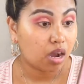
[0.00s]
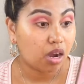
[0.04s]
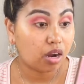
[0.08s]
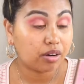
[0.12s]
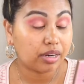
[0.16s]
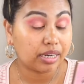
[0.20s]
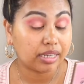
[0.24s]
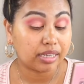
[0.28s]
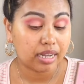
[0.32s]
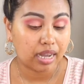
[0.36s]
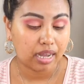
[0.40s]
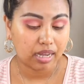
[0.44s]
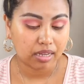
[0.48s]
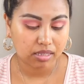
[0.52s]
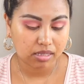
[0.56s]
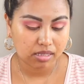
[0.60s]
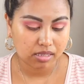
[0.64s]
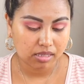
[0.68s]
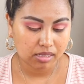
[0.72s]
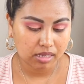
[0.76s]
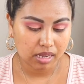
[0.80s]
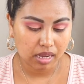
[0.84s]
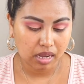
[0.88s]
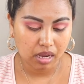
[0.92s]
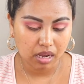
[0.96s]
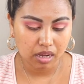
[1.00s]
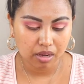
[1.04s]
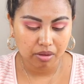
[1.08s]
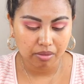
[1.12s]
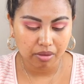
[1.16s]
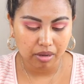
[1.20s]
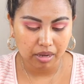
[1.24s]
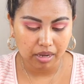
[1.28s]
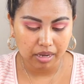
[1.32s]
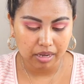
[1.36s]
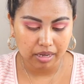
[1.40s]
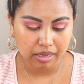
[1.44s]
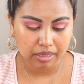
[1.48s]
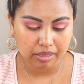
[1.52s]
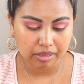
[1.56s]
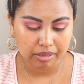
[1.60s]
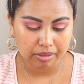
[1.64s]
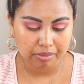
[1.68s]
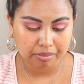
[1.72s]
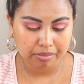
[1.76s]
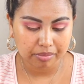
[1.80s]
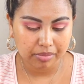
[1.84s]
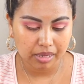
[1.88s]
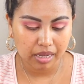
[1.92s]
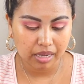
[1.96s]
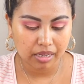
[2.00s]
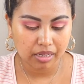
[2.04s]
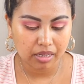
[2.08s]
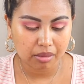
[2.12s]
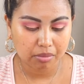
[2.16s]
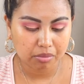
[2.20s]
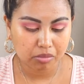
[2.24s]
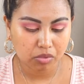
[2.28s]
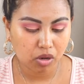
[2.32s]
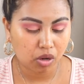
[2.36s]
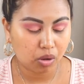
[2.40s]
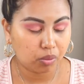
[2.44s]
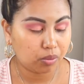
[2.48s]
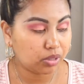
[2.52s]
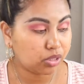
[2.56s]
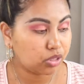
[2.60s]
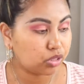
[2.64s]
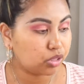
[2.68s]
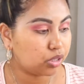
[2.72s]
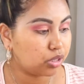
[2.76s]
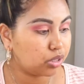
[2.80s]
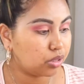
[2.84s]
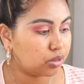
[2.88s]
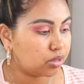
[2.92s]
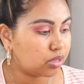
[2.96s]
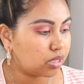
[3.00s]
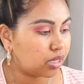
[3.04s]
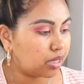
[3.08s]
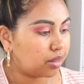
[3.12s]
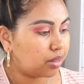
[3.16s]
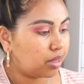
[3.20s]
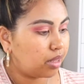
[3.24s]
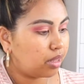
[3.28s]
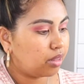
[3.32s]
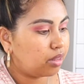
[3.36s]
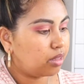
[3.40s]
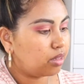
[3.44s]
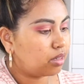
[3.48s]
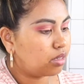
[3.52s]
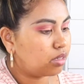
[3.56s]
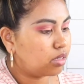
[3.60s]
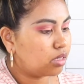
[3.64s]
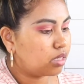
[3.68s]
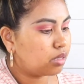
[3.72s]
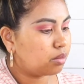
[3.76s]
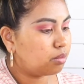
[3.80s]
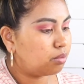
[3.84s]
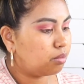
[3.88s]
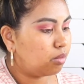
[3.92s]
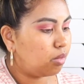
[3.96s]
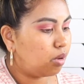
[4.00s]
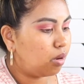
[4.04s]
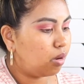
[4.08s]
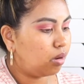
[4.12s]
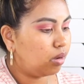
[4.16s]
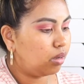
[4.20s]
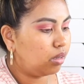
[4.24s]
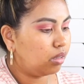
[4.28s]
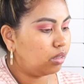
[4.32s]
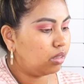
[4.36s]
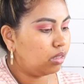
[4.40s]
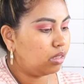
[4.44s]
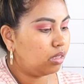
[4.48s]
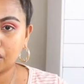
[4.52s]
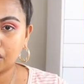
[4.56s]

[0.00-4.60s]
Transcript: Alright guys, now I am going to use another small